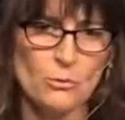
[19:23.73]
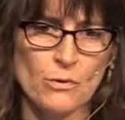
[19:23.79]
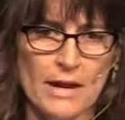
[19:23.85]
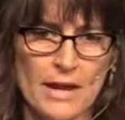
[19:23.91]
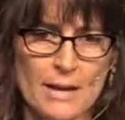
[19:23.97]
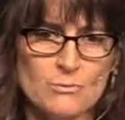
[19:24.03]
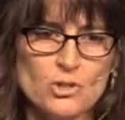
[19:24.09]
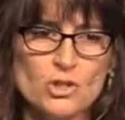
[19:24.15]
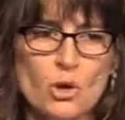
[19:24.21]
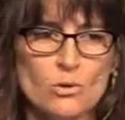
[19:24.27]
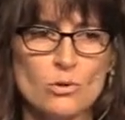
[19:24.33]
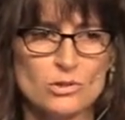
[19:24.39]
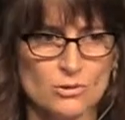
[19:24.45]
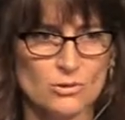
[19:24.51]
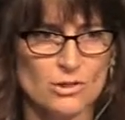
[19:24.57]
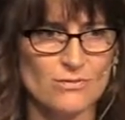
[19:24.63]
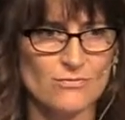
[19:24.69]
Rahab
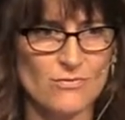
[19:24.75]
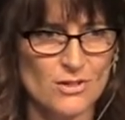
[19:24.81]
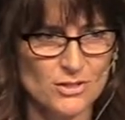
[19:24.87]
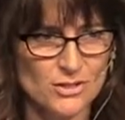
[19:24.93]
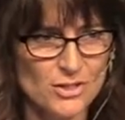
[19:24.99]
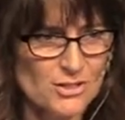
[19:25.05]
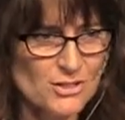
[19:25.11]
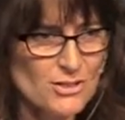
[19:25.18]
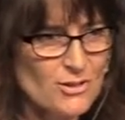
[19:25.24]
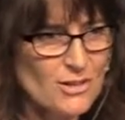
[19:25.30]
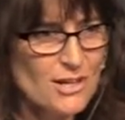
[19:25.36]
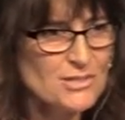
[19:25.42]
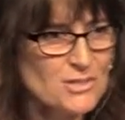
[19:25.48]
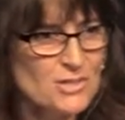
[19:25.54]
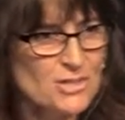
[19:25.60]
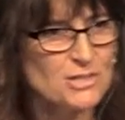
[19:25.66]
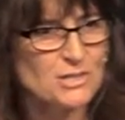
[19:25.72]
chose her dysfunction. So
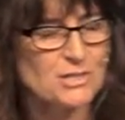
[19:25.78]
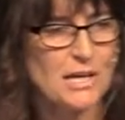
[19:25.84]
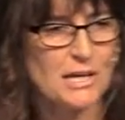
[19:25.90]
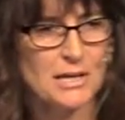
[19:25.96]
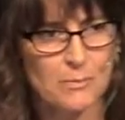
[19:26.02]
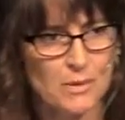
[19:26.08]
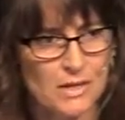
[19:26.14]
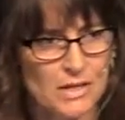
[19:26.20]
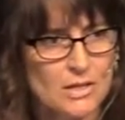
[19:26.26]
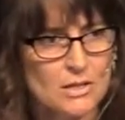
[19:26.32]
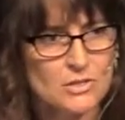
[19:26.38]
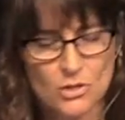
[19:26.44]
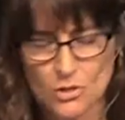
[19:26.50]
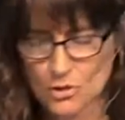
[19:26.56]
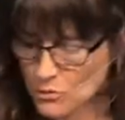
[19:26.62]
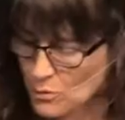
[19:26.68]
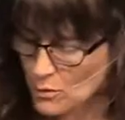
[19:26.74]
let's just take a peek
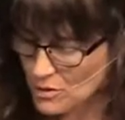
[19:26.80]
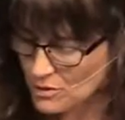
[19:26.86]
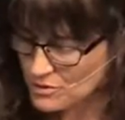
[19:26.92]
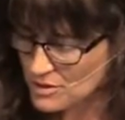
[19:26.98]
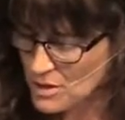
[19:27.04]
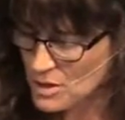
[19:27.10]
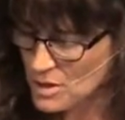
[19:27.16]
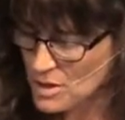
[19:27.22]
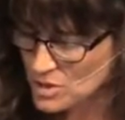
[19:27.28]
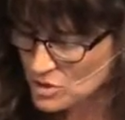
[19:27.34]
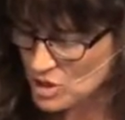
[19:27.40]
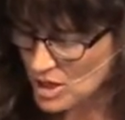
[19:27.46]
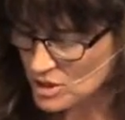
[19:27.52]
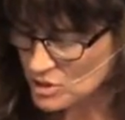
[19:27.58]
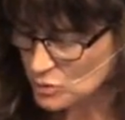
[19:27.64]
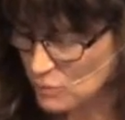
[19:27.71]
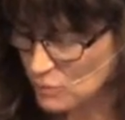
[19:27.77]
into her world.
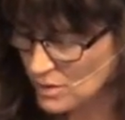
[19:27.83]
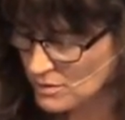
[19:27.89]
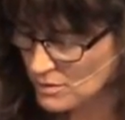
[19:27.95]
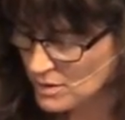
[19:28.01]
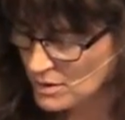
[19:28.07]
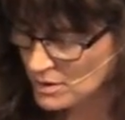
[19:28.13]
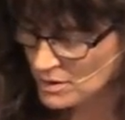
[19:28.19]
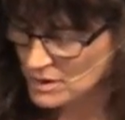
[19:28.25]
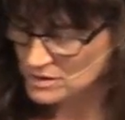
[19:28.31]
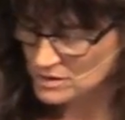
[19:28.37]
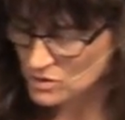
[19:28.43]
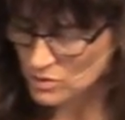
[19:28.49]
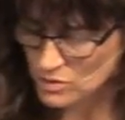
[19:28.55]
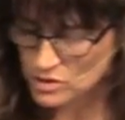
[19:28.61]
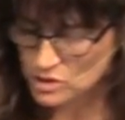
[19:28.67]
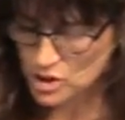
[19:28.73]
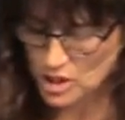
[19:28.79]
Joshua. Let's
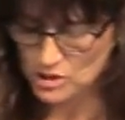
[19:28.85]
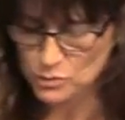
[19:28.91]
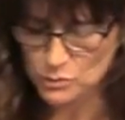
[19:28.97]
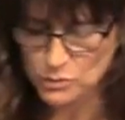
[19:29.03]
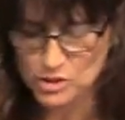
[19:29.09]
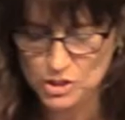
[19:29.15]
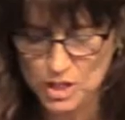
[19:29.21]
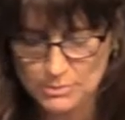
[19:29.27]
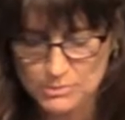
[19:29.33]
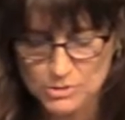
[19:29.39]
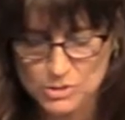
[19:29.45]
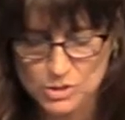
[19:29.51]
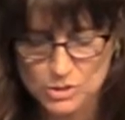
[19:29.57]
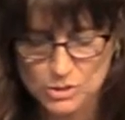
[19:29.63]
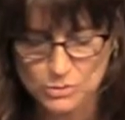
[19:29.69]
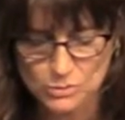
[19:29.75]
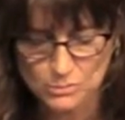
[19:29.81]
go to Joshua chapter
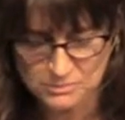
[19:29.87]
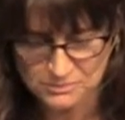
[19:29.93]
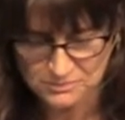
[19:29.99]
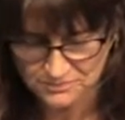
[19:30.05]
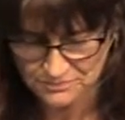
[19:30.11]
2.